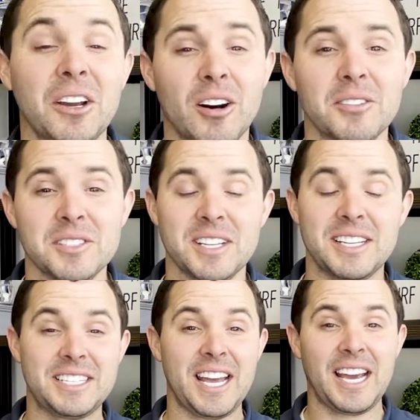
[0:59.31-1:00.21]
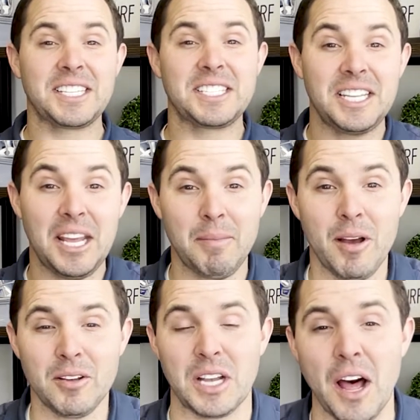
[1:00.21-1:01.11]
calls, texts,
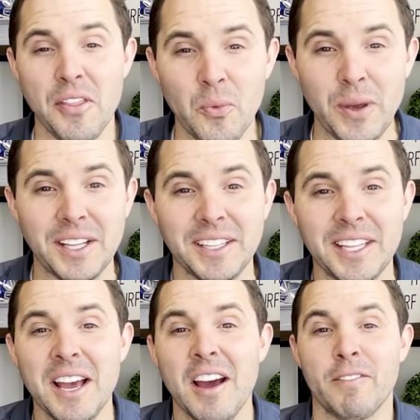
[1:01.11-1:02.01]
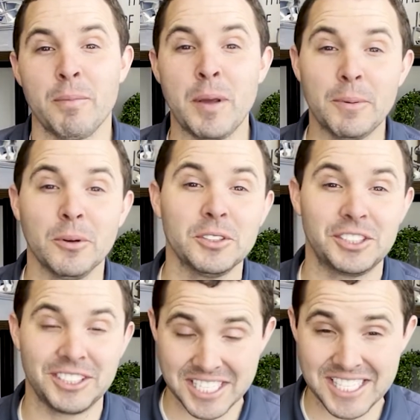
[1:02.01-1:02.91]
emails on the weekly for people
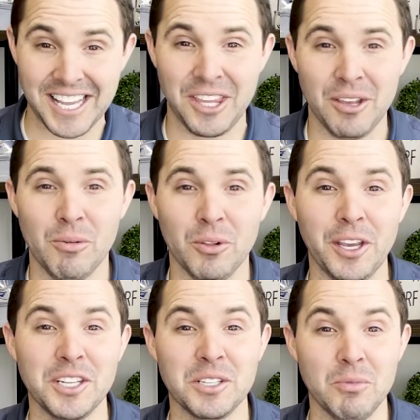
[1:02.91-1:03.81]
just like you looking to